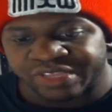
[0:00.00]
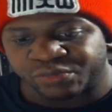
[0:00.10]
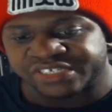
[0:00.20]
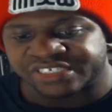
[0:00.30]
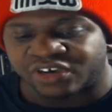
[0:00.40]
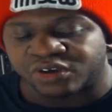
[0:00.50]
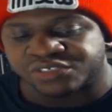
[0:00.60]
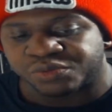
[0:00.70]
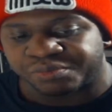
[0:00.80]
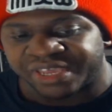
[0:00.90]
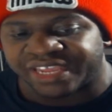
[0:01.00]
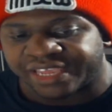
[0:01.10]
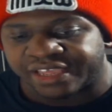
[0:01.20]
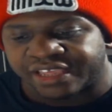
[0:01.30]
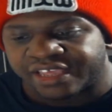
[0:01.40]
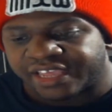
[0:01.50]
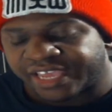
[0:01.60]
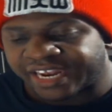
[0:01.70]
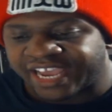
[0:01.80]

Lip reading: which is also mini, and I